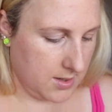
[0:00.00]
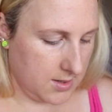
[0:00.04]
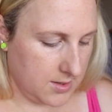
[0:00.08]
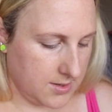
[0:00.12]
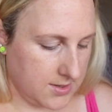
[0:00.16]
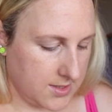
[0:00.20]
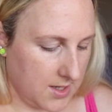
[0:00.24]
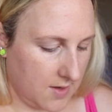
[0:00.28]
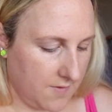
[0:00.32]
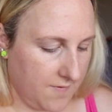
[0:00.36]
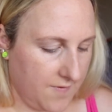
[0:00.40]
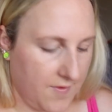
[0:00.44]

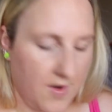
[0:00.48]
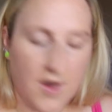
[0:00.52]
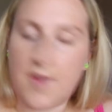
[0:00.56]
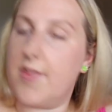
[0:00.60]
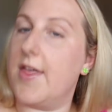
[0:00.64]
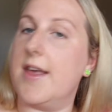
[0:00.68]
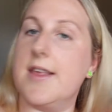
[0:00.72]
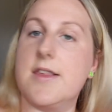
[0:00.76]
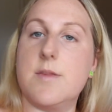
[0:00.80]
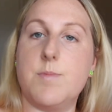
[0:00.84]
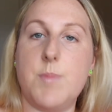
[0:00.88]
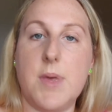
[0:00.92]
So far
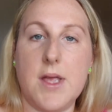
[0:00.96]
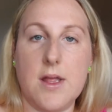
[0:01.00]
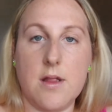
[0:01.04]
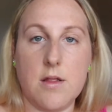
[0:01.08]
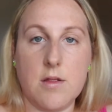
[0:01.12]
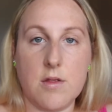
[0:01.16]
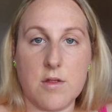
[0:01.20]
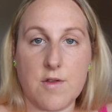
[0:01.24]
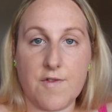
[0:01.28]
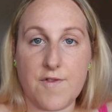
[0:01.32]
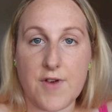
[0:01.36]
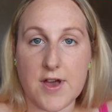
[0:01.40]
that's
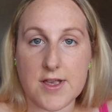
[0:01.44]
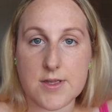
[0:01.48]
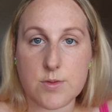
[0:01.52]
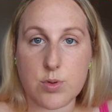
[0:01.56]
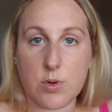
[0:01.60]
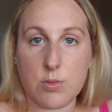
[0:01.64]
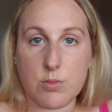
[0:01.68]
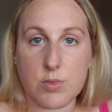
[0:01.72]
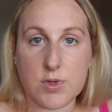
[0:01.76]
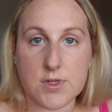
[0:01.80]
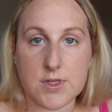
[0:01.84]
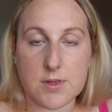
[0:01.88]
been... The first
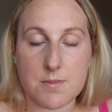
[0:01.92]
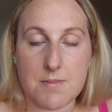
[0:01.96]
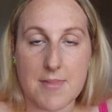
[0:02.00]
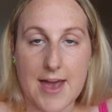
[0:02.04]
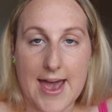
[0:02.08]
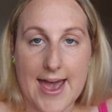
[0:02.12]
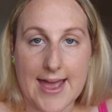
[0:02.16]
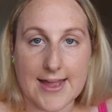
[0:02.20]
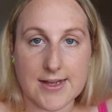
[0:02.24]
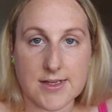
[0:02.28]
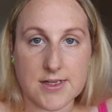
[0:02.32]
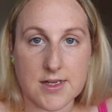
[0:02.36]
one was a
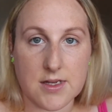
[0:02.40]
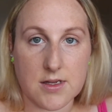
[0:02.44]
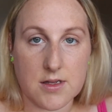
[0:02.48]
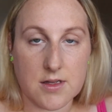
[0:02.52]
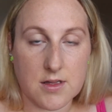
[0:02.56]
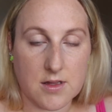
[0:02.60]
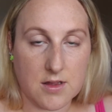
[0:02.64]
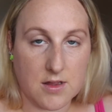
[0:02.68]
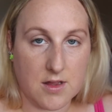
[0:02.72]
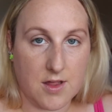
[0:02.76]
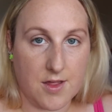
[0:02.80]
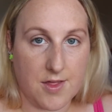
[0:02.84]
matte.
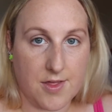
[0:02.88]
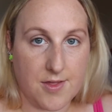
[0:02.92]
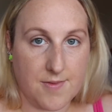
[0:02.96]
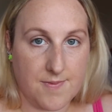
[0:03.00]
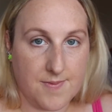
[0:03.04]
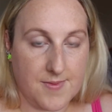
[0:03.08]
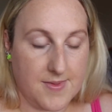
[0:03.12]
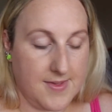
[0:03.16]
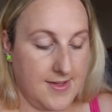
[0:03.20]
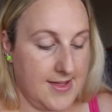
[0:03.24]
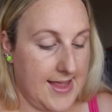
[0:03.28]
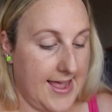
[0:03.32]
The
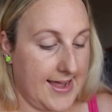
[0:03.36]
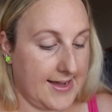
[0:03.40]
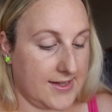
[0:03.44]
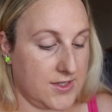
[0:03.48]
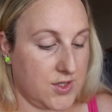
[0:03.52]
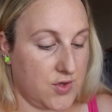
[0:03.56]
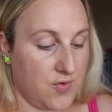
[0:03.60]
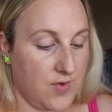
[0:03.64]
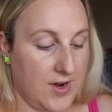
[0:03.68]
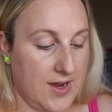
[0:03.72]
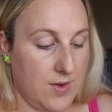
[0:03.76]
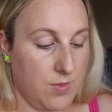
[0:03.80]

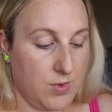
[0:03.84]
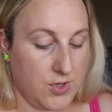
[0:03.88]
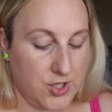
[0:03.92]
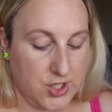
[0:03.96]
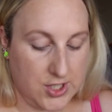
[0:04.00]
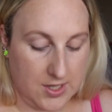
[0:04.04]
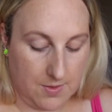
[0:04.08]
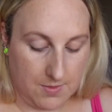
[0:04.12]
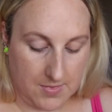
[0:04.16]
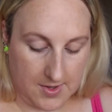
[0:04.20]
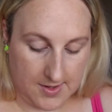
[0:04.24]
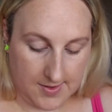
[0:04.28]
next three were
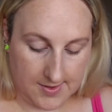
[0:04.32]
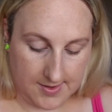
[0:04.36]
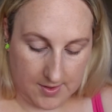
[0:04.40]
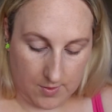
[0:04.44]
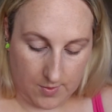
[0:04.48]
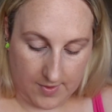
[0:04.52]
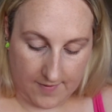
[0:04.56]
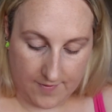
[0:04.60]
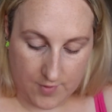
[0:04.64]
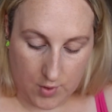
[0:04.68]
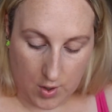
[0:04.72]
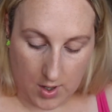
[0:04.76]
shimmers, so
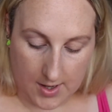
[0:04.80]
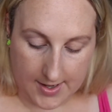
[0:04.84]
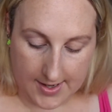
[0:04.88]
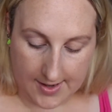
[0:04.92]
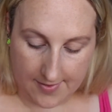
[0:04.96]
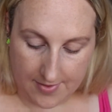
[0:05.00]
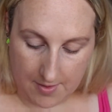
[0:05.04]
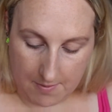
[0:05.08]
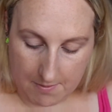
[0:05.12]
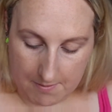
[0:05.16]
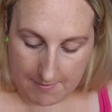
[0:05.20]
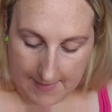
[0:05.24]
we've got
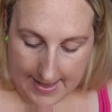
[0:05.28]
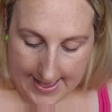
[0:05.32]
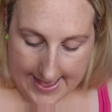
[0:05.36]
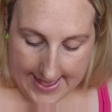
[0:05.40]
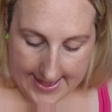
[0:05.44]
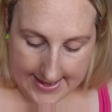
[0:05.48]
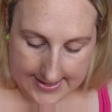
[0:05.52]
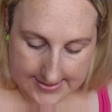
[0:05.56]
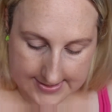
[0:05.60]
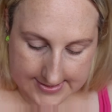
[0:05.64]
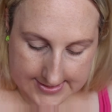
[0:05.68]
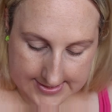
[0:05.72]
another
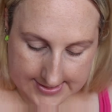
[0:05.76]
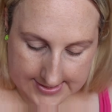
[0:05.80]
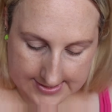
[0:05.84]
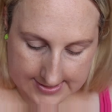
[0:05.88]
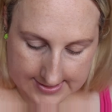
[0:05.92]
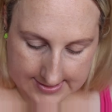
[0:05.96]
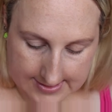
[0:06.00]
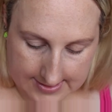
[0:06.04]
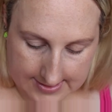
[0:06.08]
matte.